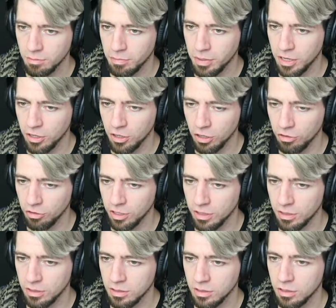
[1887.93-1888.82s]
Better
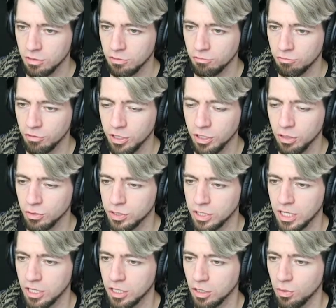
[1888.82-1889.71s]
hurry.
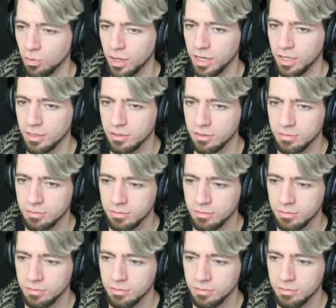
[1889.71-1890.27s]
Reno's getting away.